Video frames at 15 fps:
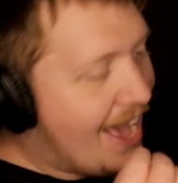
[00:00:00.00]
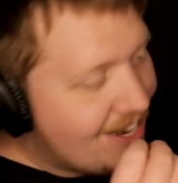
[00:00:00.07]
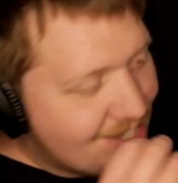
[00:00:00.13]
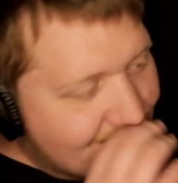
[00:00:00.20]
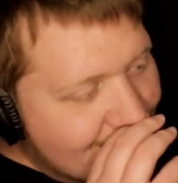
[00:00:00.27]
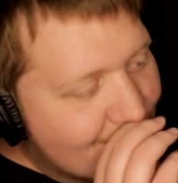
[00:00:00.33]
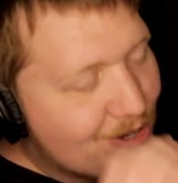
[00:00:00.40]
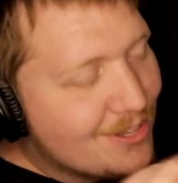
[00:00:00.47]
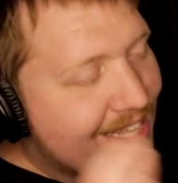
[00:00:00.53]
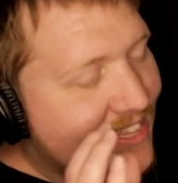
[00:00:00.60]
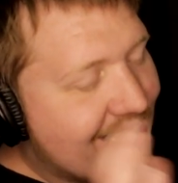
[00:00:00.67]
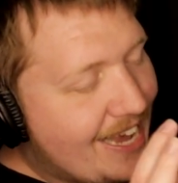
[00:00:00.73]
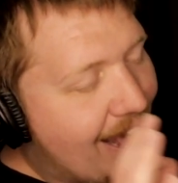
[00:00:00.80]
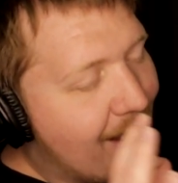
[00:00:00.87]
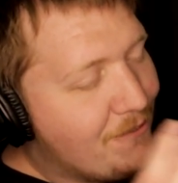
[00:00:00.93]
that is
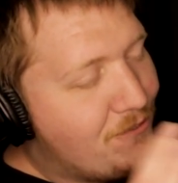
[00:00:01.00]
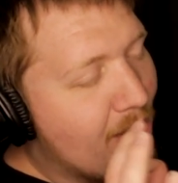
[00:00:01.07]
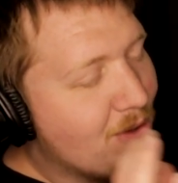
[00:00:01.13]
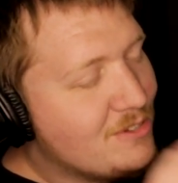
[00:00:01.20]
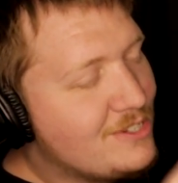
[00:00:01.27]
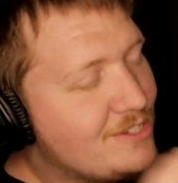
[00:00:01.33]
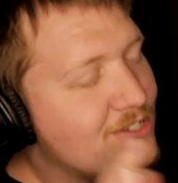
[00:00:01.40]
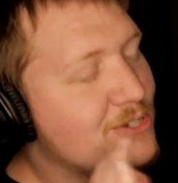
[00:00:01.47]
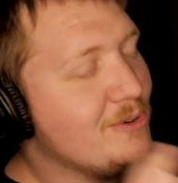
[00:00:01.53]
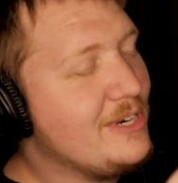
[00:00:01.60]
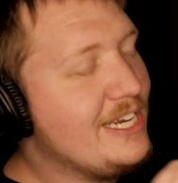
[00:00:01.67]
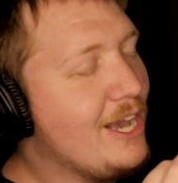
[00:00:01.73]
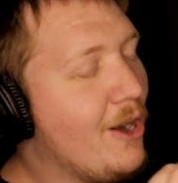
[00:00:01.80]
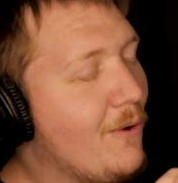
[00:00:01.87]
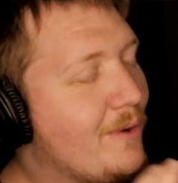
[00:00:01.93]
literally the FL
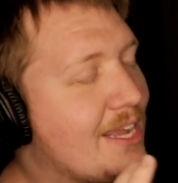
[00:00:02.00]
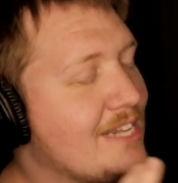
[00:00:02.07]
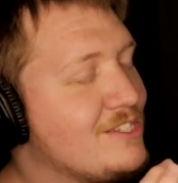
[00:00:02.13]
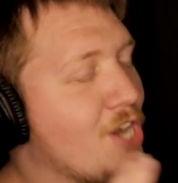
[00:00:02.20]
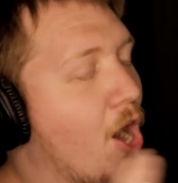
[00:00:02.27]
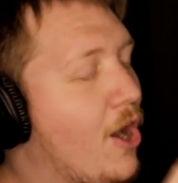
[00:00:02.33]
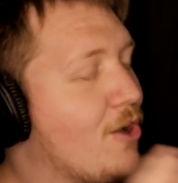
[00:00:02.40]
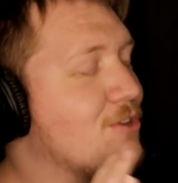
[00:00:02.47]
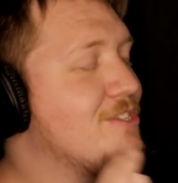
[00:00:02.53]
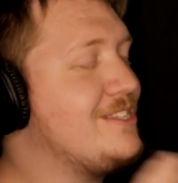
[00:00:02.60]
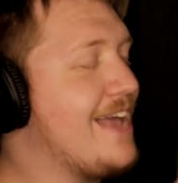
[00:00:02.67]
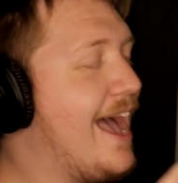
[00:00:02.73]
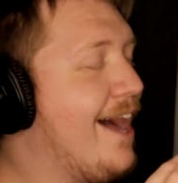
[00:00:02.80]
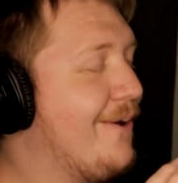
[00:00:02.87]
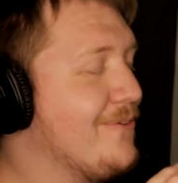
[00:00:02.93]
Studio guitar
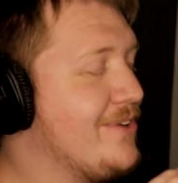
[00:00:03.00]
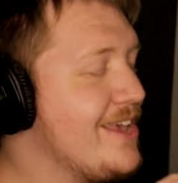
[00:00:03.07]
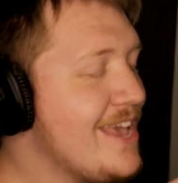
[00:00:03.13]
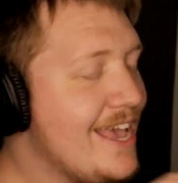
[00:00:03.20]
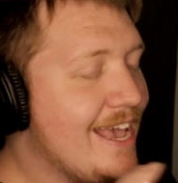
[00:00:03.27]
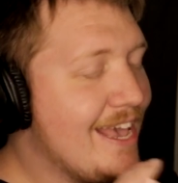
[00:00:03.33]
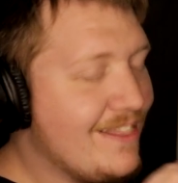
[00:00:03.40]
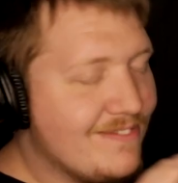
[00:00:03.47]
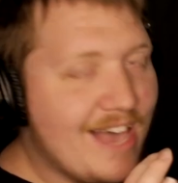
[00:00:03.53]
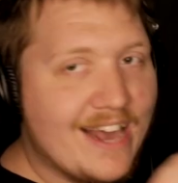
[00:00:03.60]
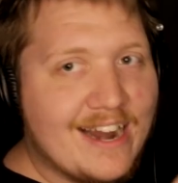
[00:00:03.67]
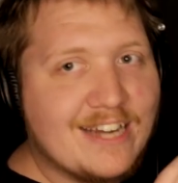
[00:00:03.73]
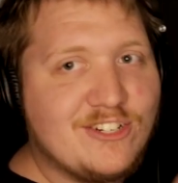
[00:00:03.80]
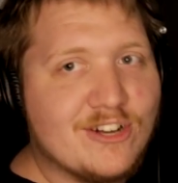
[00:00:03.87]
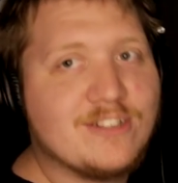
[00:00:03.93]
sound
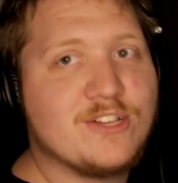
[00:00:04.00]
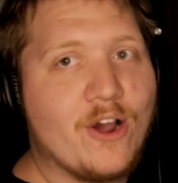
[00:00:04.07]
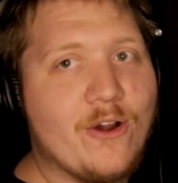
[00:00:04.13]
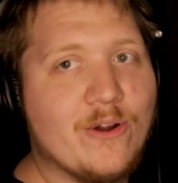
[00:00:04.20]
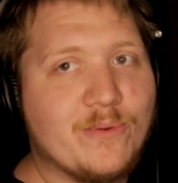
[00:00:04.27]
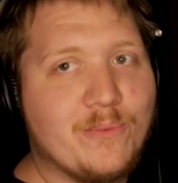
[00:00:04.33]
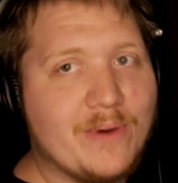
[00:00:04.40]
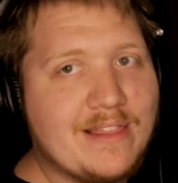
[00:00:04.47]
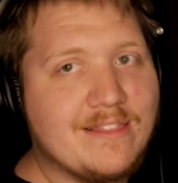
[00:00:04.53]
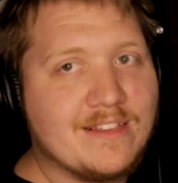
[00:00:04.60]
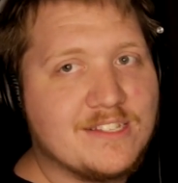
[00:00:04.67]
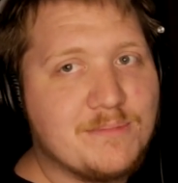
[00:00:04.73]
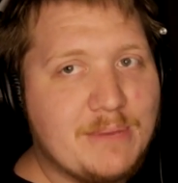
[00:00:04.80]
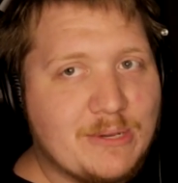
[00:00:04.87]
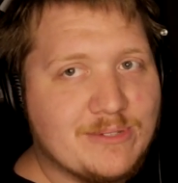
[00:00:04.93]
that I just heard
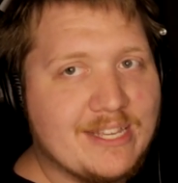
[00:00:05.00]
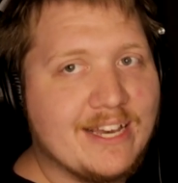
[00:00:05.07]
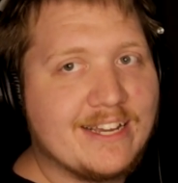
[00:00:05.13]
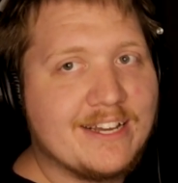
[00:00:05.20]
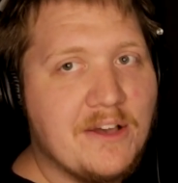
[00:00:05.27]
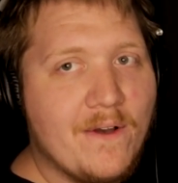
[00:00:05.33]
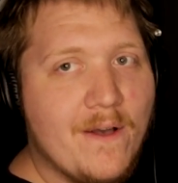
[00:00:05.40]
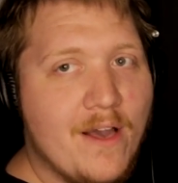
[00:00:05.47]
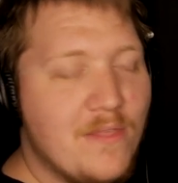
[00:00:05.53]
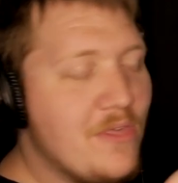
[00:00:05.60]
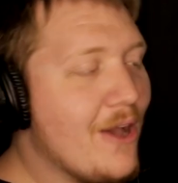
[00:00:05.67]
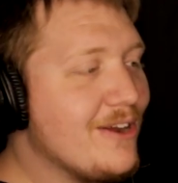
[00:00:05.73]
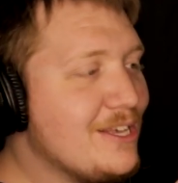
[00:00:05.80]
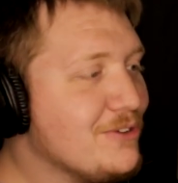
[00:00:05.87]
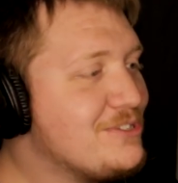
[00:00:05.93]
with this music.
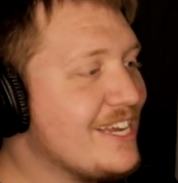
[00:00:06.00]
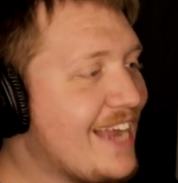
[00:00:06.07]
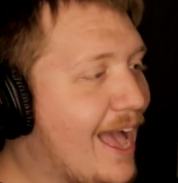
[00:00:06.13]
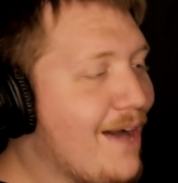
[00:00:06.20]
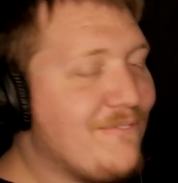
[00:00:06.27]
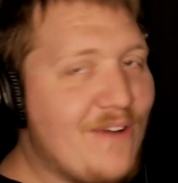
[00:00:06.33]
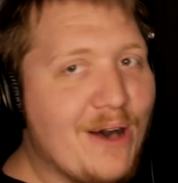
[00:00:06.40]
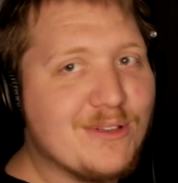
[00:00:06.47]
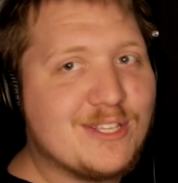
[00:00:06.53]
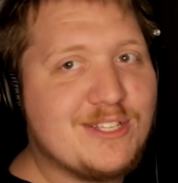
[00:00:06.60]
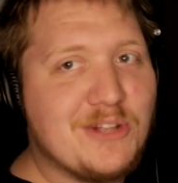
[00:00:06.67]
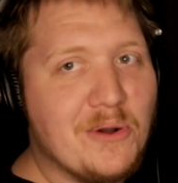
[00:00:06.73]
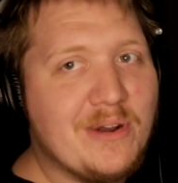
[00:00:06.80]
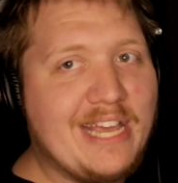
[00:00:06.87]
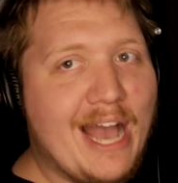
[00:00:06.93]
They're using FL
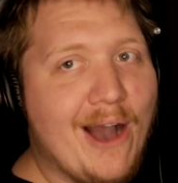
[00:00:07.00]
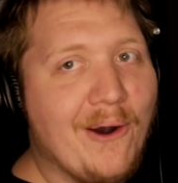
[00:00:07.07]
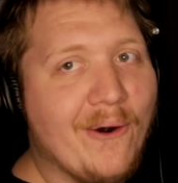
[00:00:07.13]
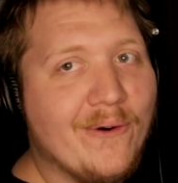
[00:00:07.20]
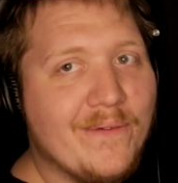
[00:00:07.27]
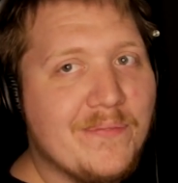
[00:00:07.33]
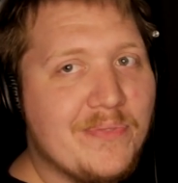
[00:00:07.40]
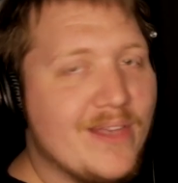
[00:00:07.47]
Studio.